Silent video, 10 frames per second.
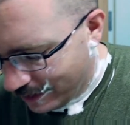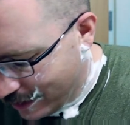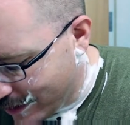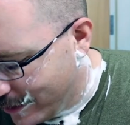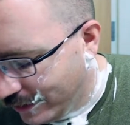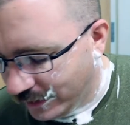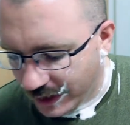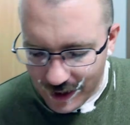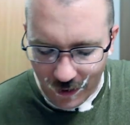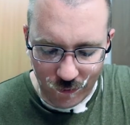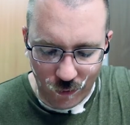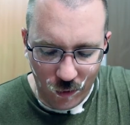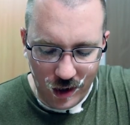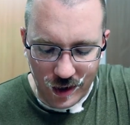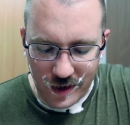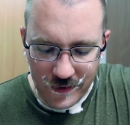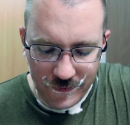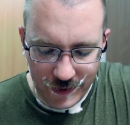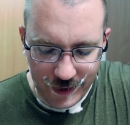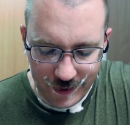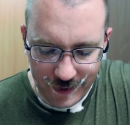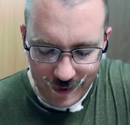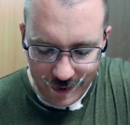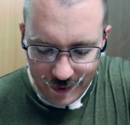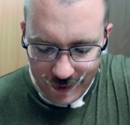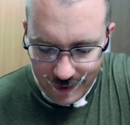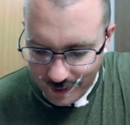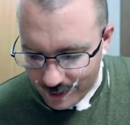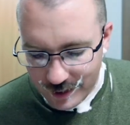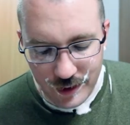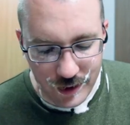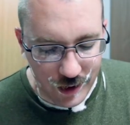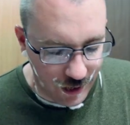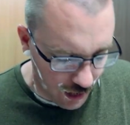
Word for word: Add another layer of water. And then